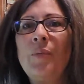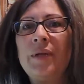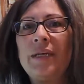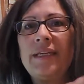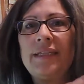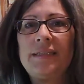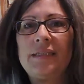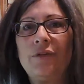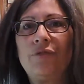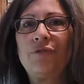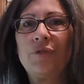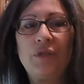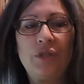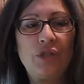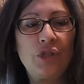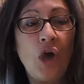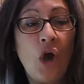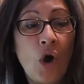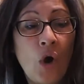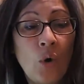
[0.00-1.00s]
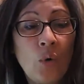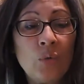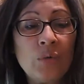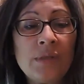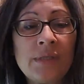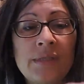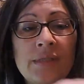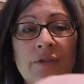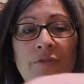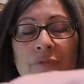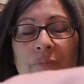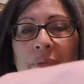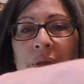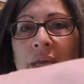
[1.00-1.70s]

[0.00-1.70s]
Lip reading: many different tones of